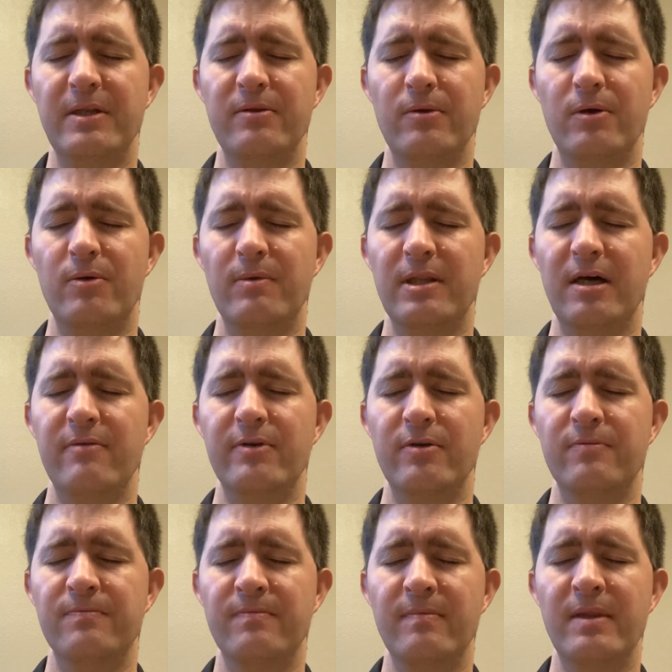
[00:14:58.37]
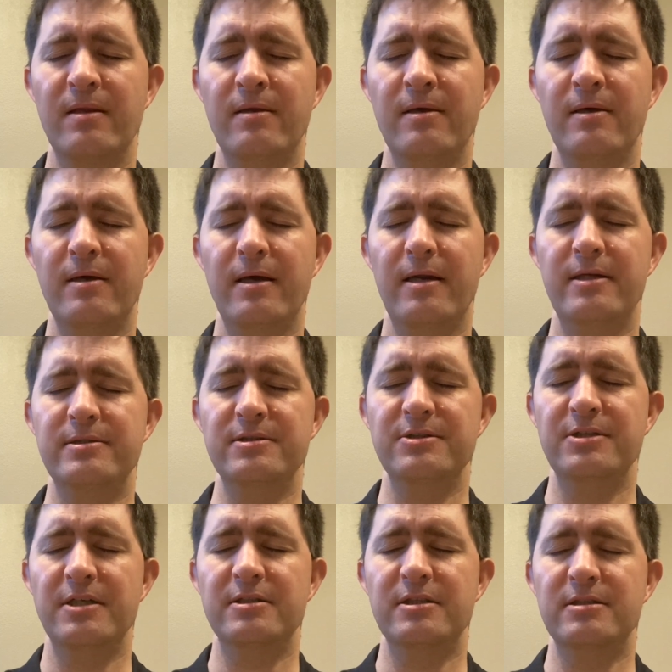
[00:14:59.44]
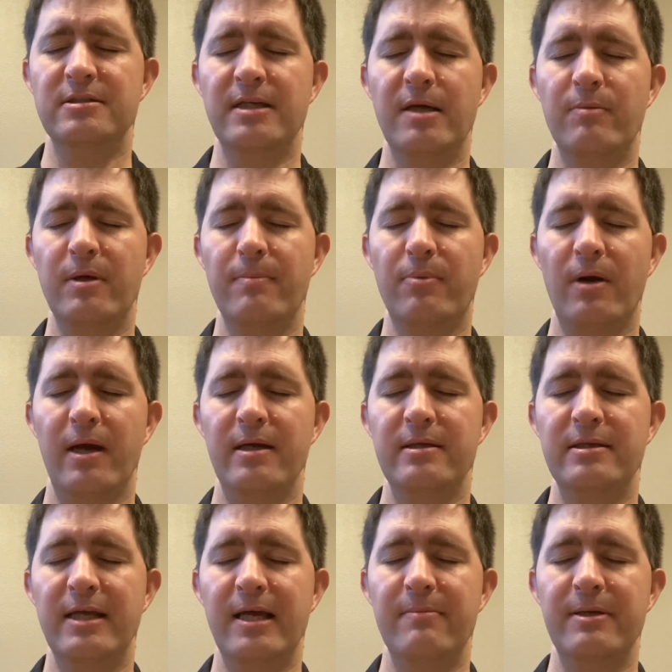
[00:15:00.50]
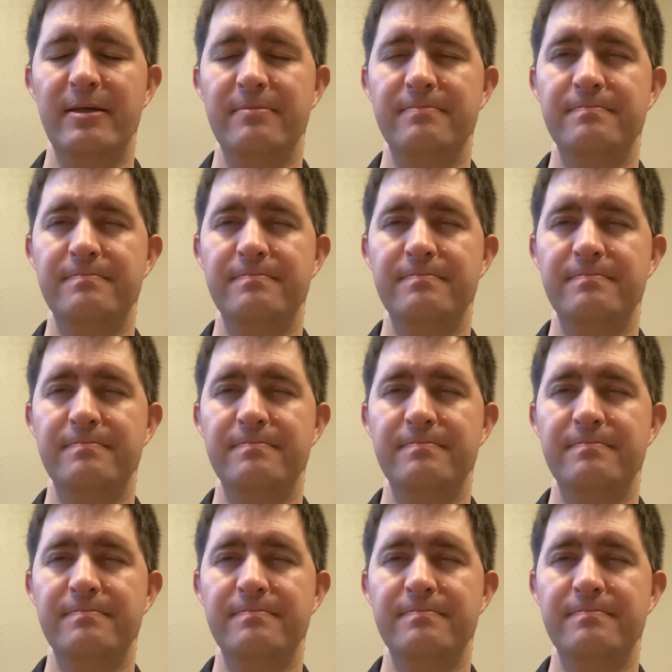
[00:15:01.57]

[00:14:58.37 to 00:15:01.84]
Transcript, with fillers: Lord, we love you. And it's in Jesus' name we pray. Amen.